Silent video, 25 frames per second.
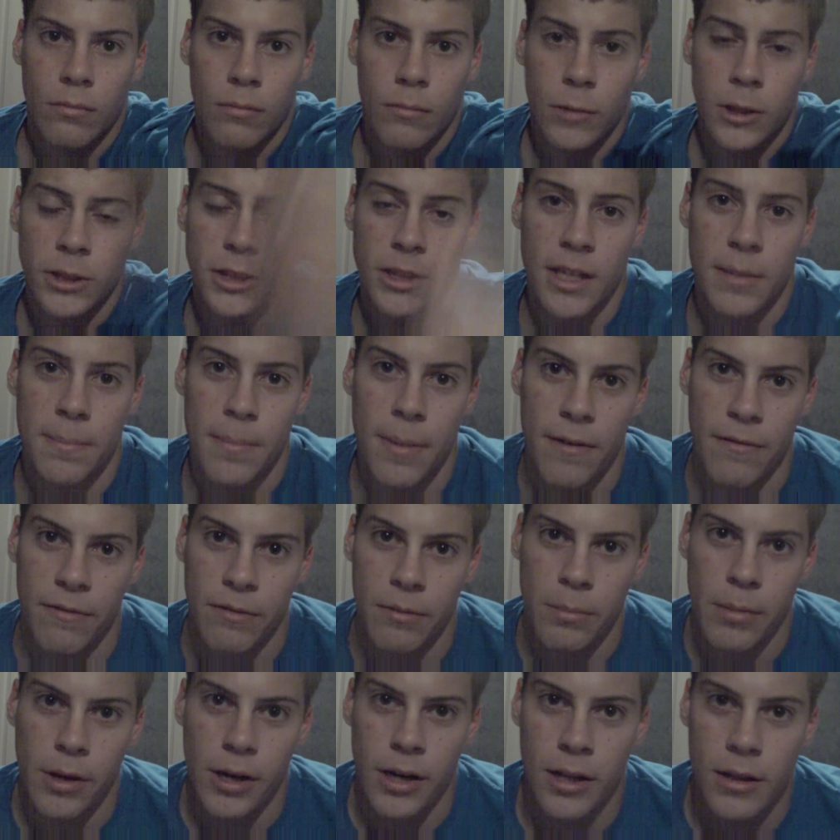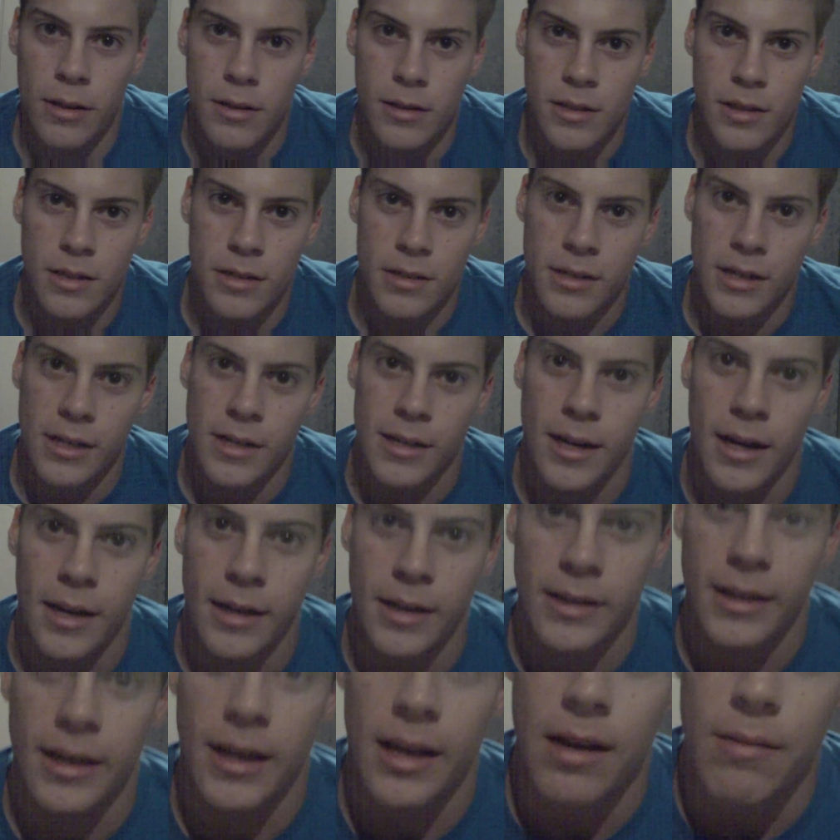What's up, everybody? This is
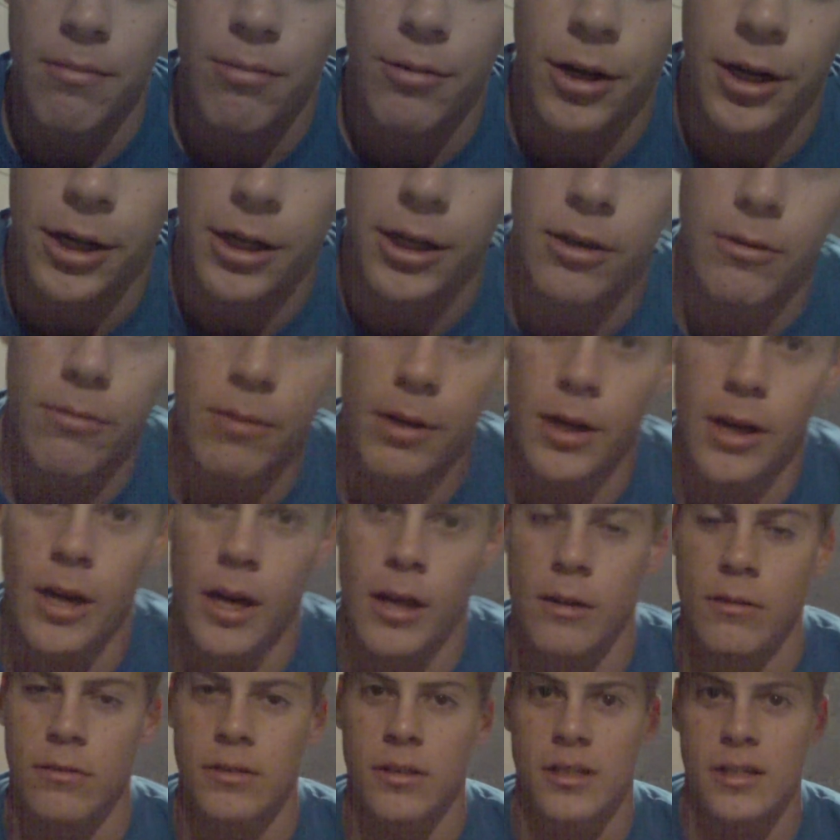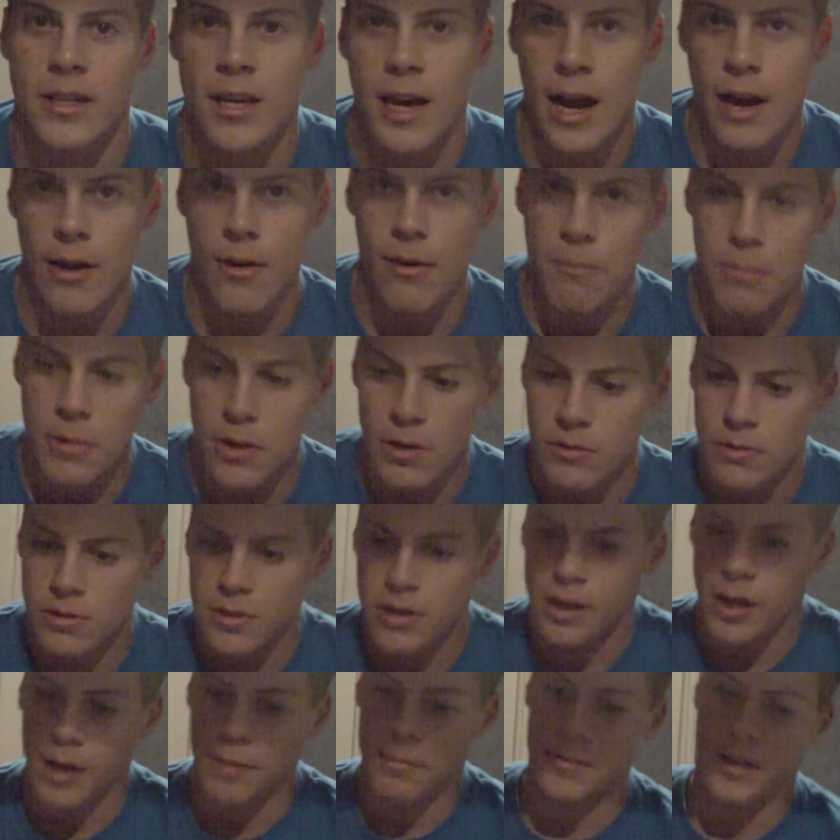Z98 bringing you another Skyrim news
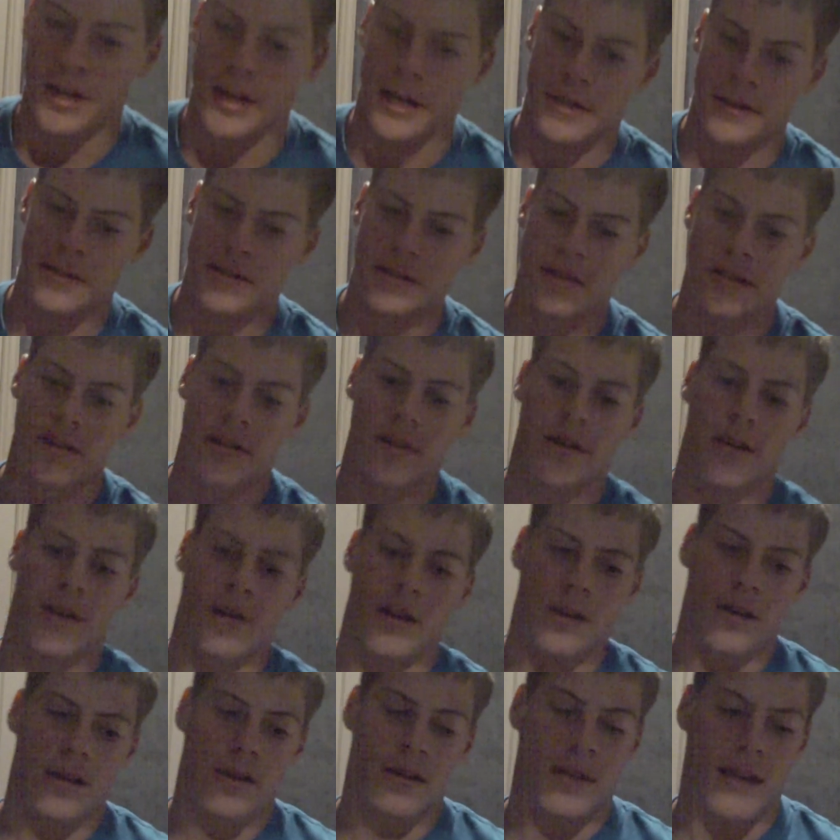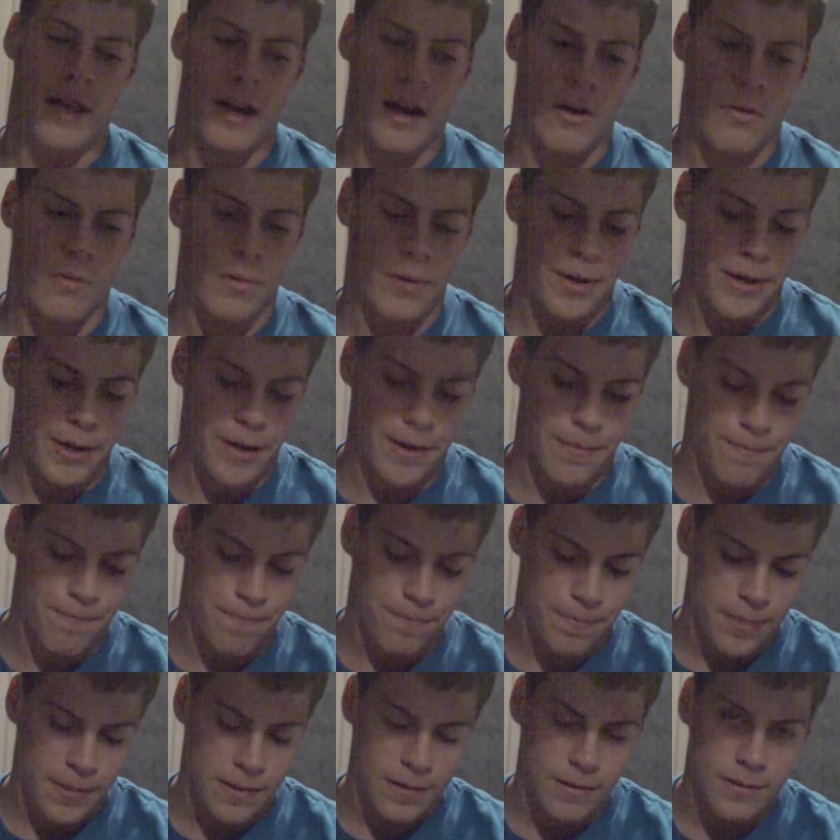and updates. Now,
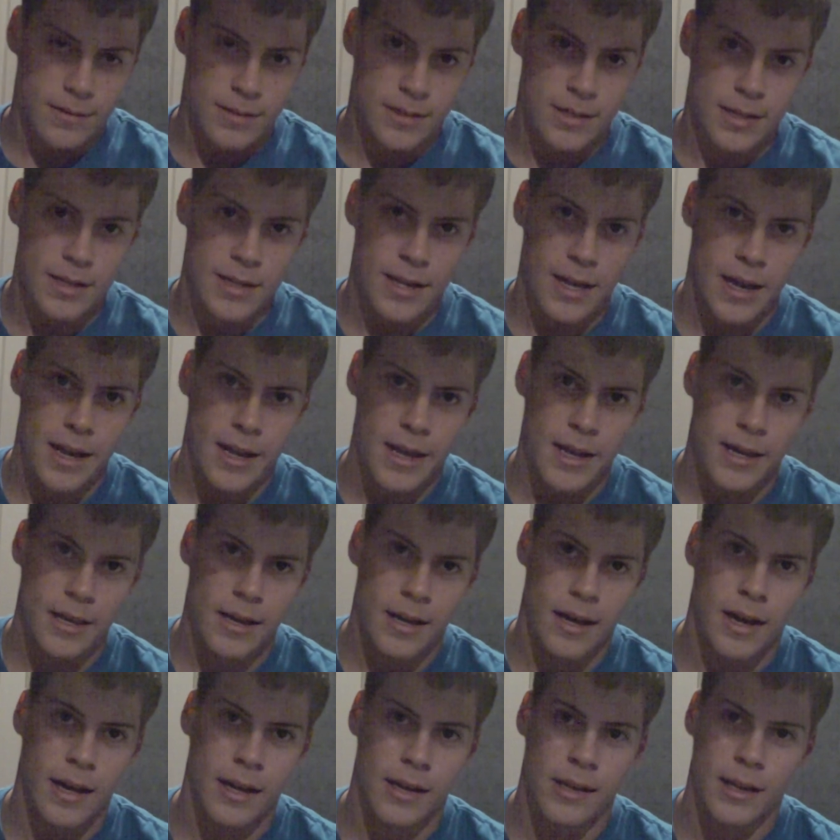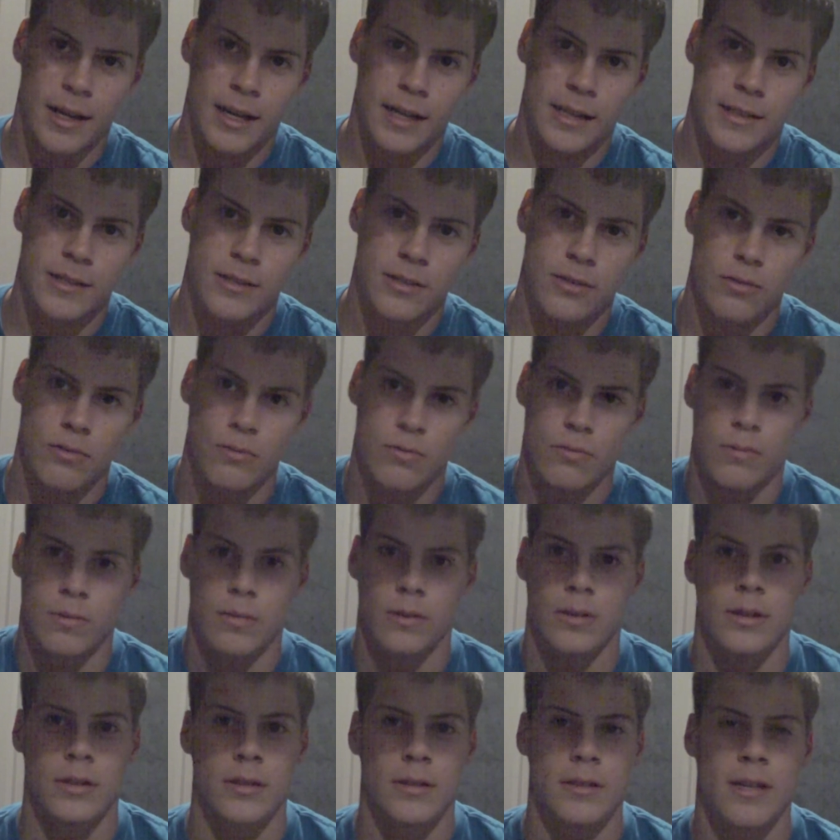today I'd like to
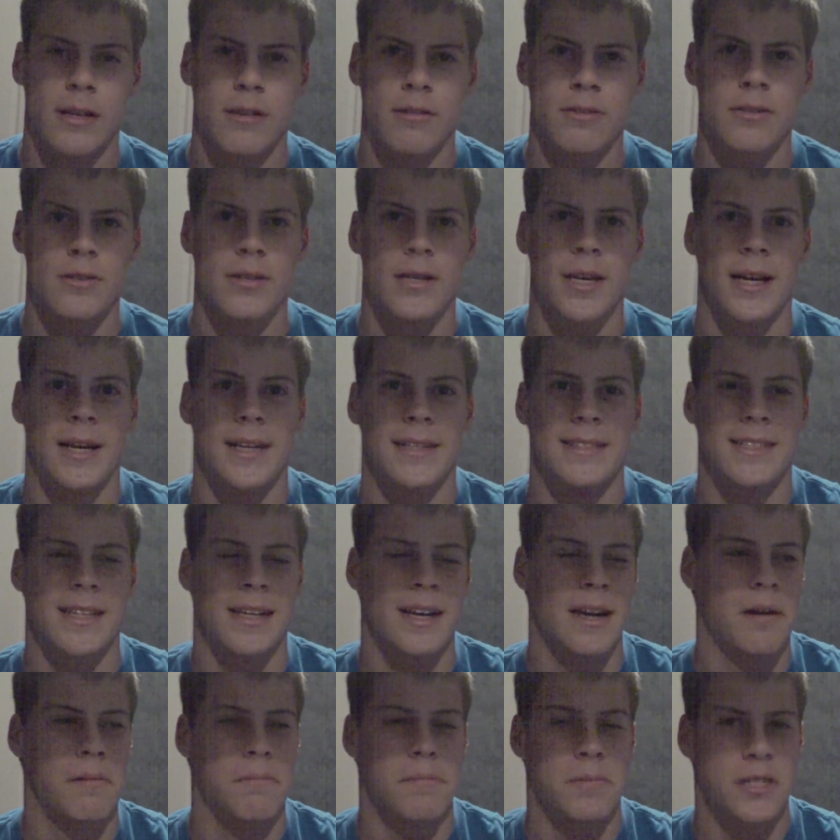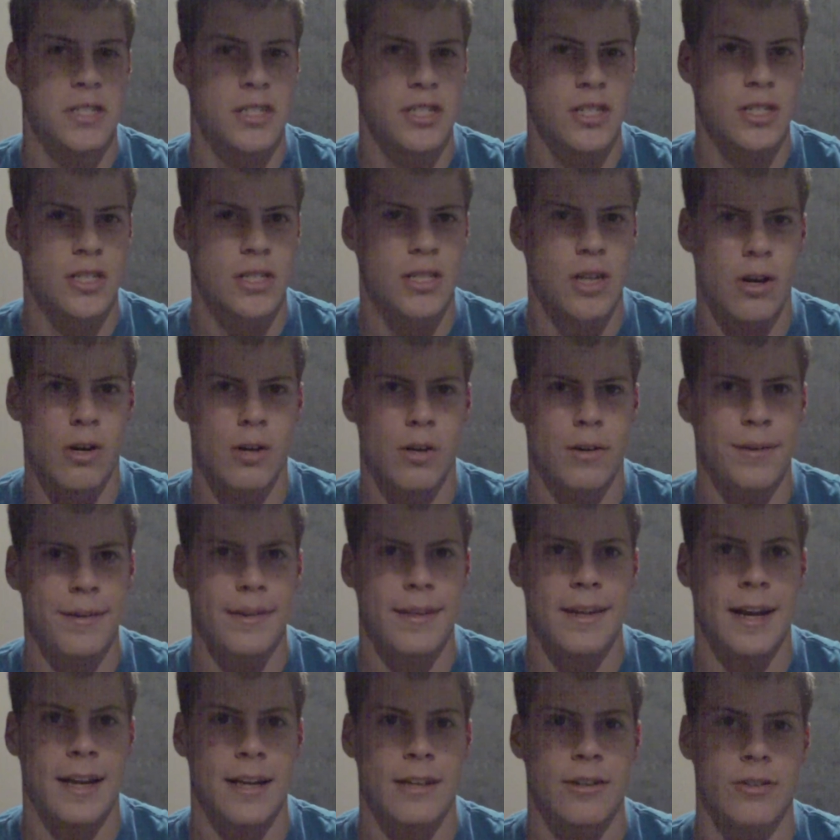tell you guys that I'm sorry
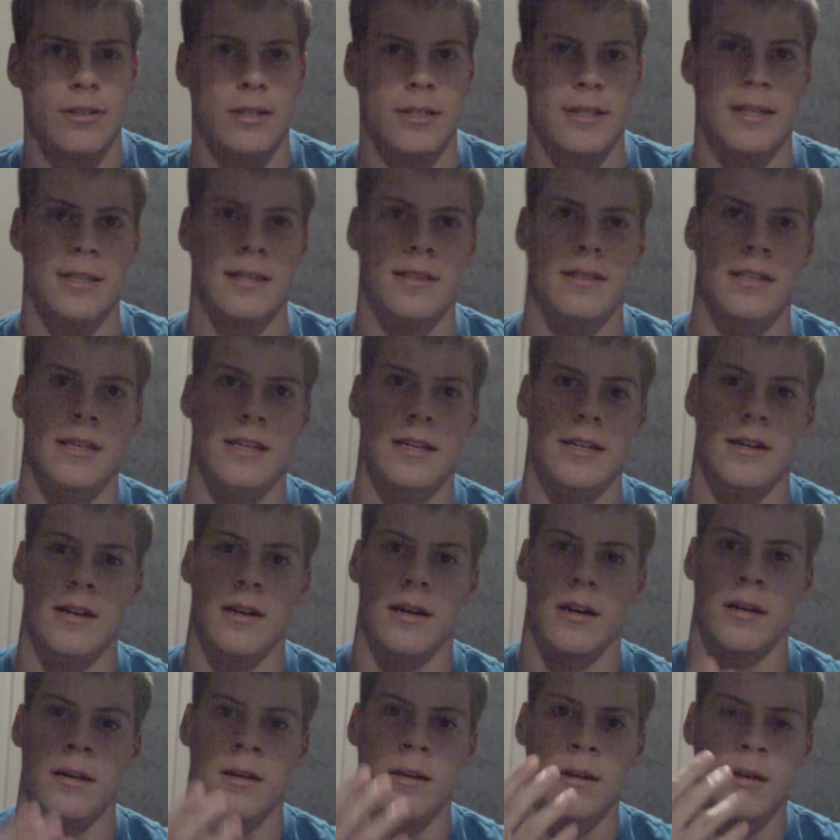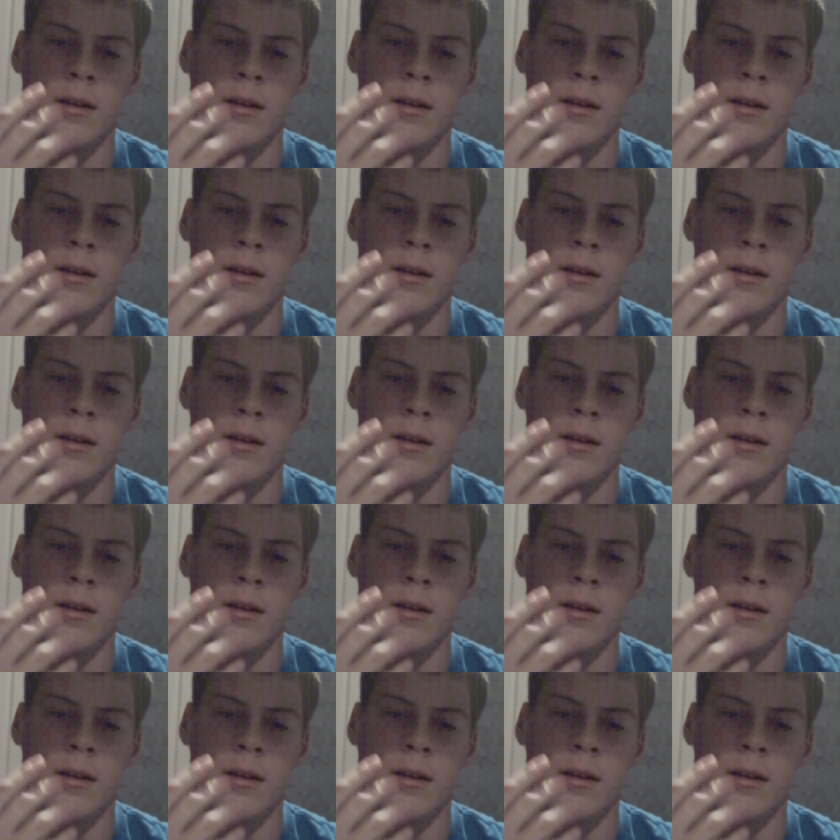that I couldn't get the